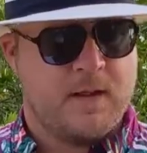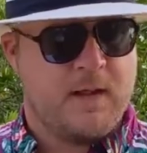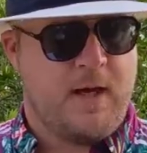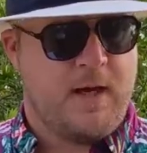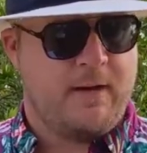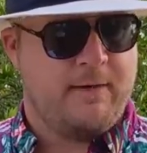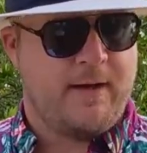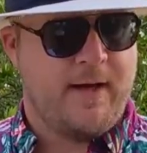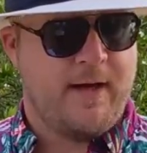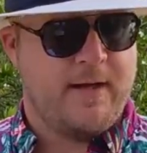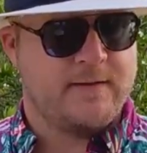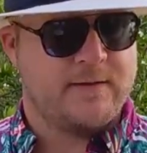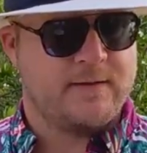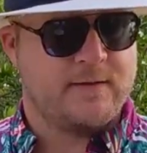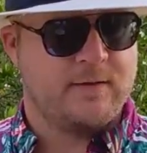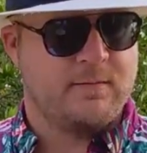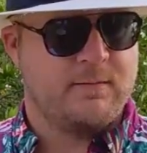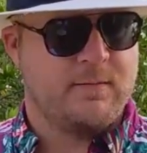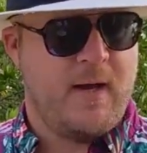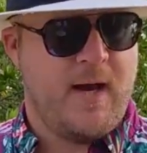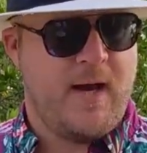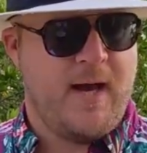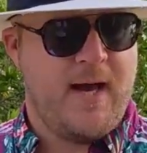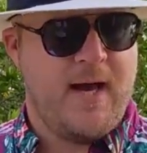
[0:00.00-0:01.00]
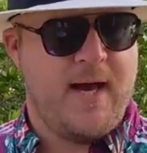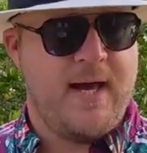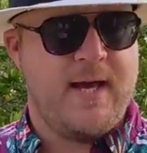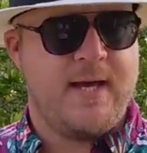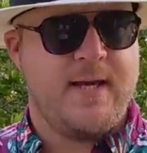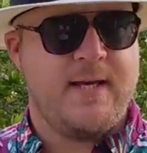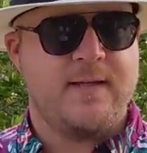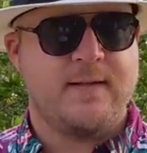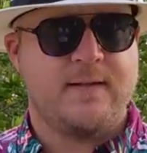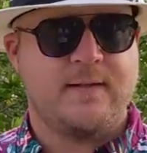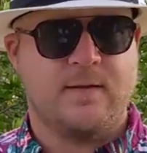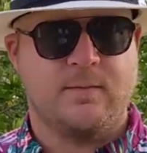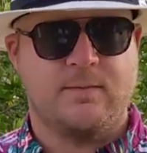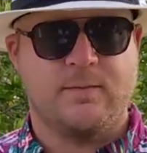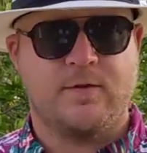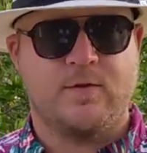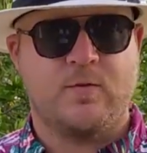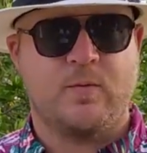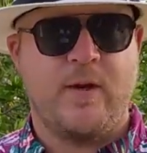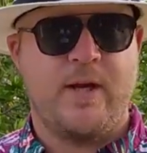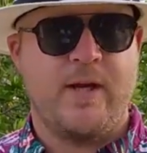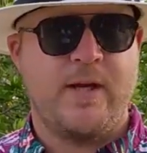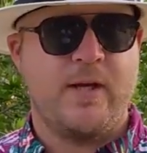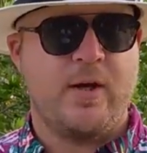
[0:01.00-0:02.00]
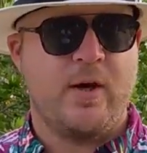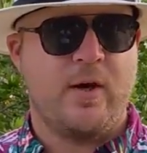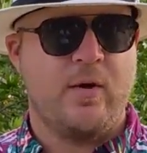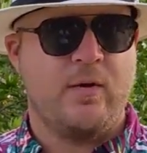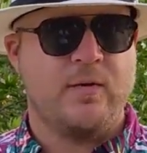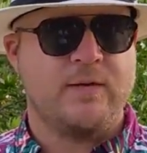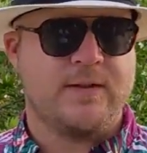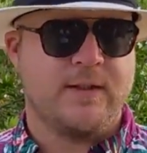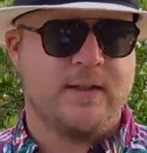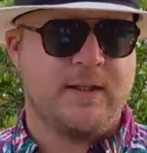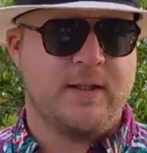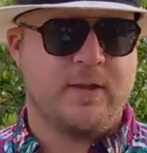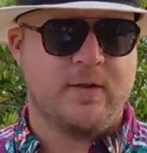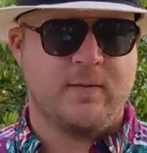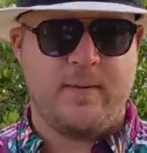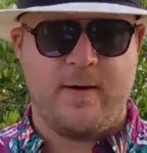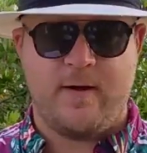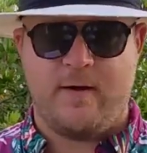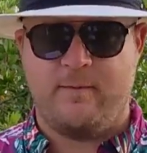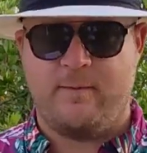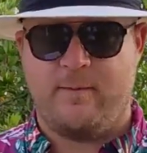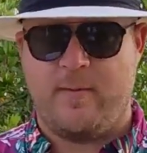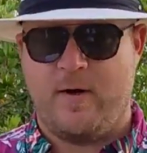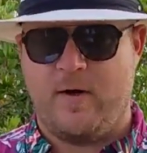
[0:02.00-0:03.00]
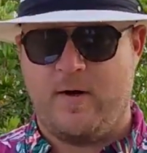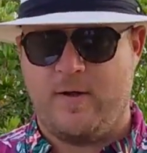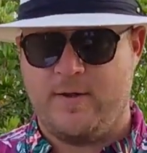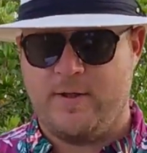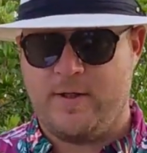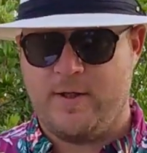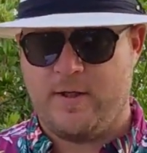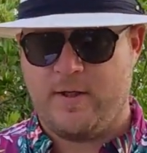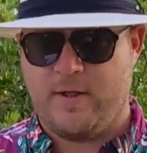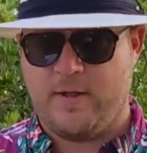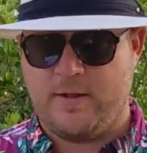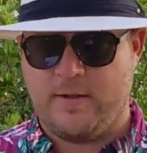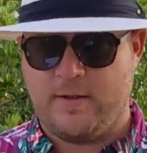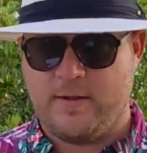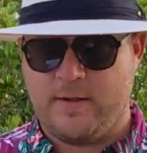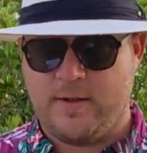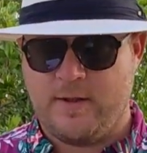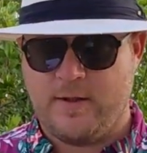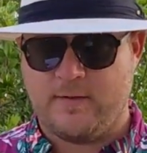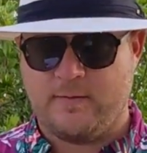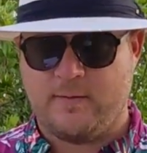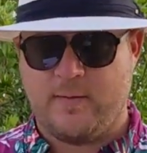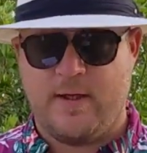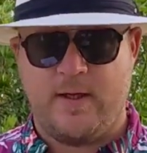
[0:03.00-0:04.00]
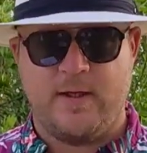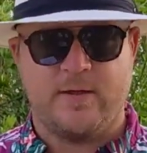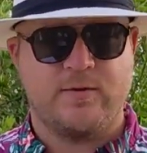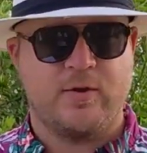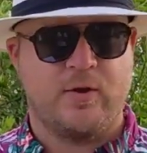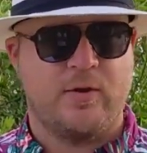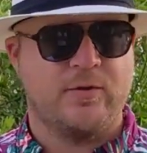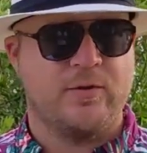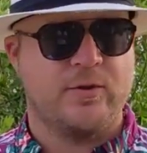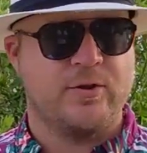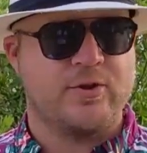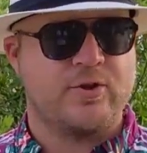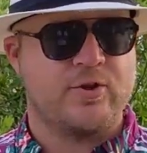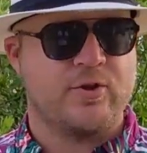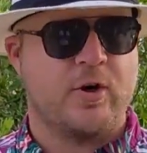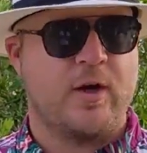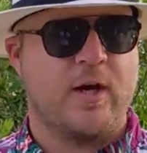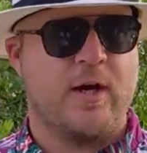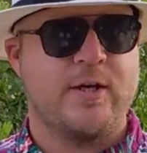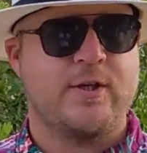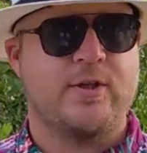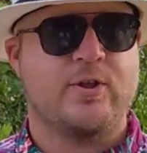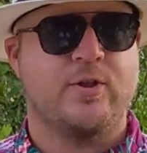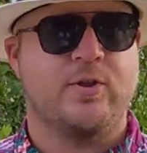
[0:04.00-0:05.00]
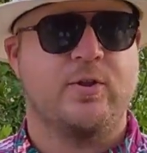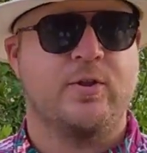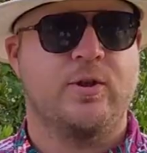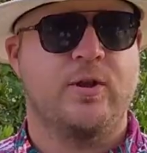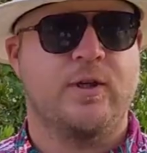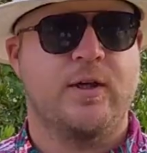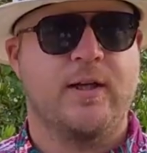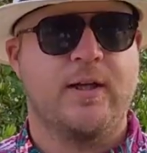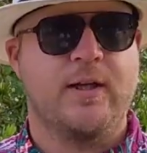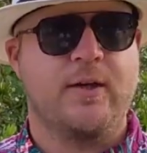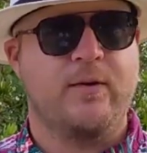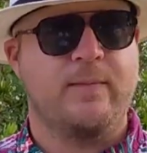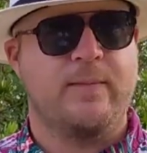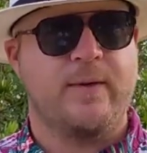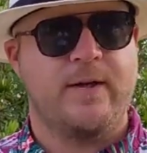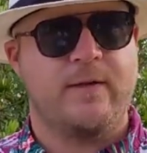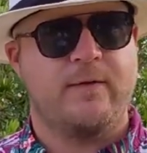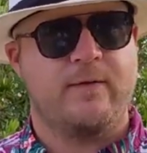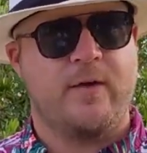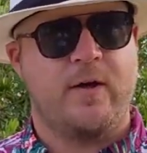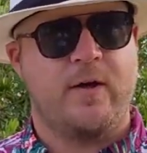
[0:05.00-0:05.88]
I'm getting some hay, some sweet notes, a little bit of barnyard, as well as on the dry draw, a little bit of